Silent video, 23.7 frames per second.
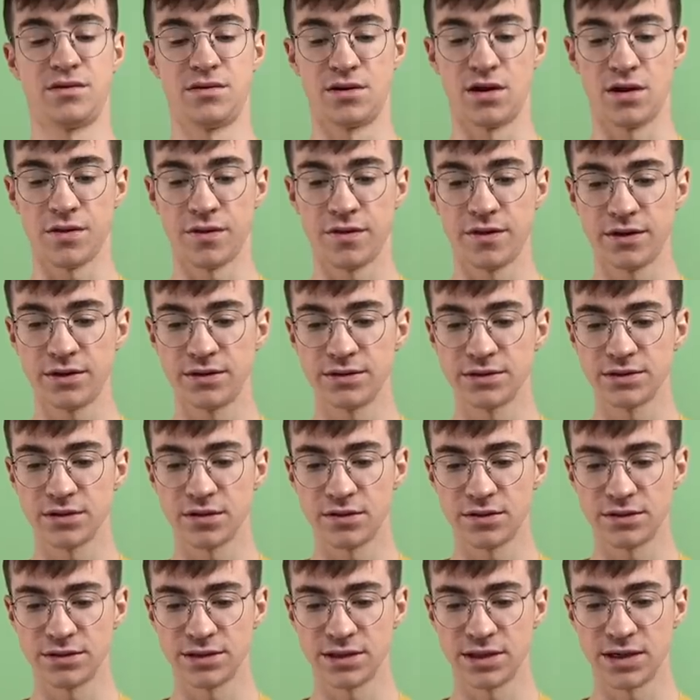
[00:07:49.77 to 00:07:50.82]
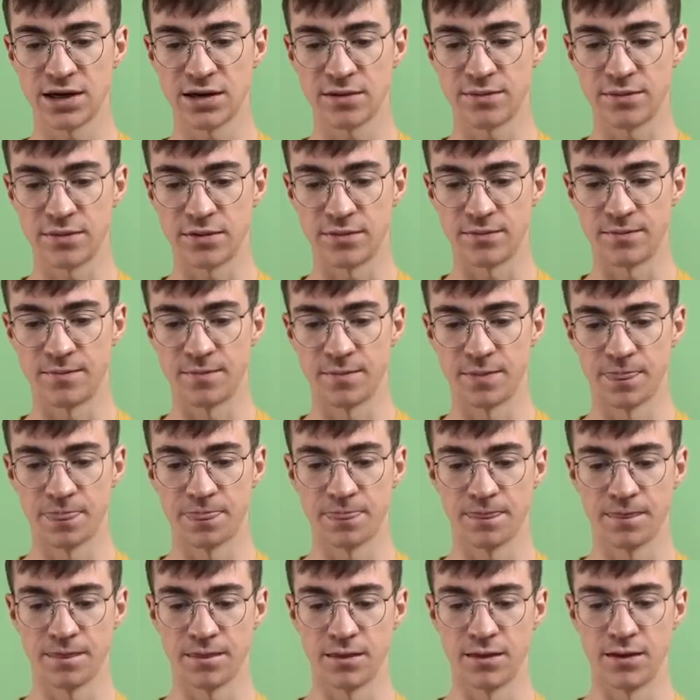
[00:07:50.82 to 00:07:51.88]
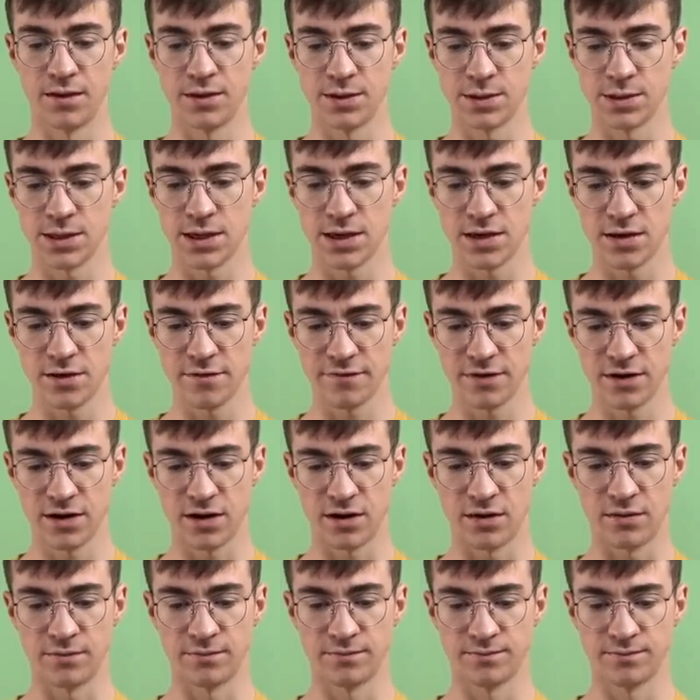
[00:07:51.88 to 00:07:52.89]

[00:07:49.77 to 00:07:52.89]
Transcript: nothing's going to happen. Is that even in?